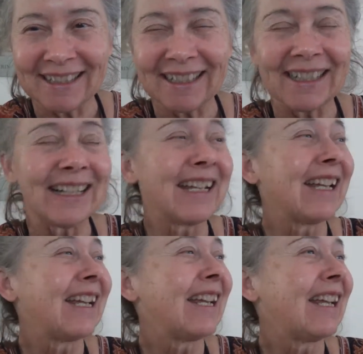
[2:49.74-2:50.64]

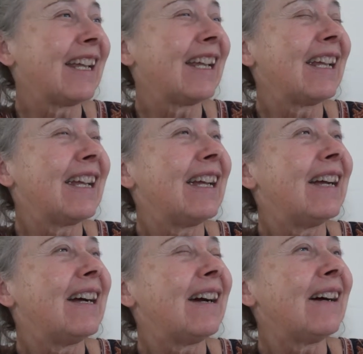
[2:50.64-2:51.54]

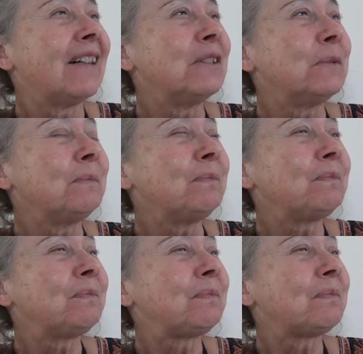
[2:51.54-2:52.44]

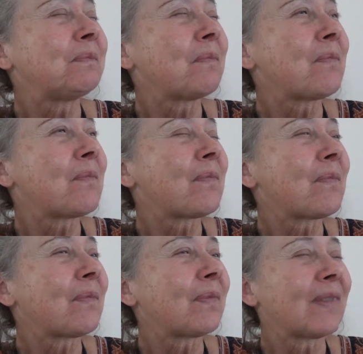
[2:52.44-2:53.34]

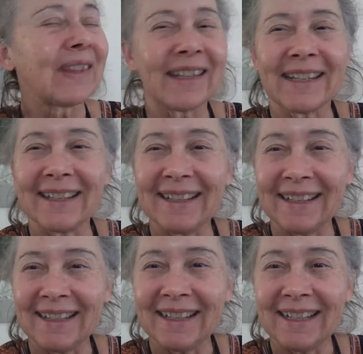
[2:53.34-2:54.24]

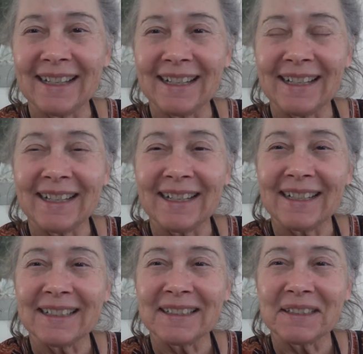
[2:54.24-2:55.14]

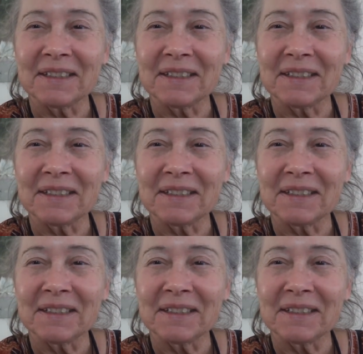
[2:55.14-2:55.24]
[no speech]